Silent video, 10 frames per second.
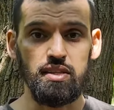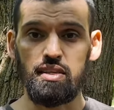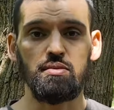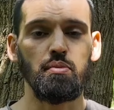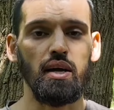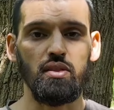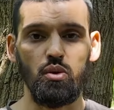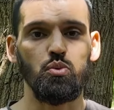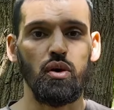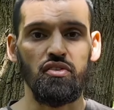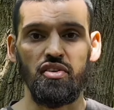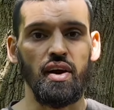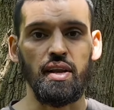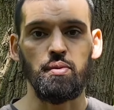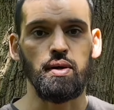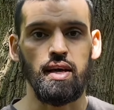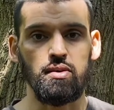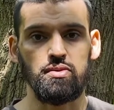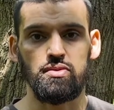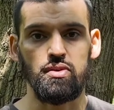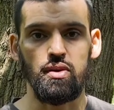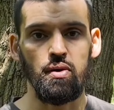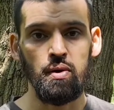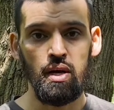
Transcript: These might not work for anyone else, you know.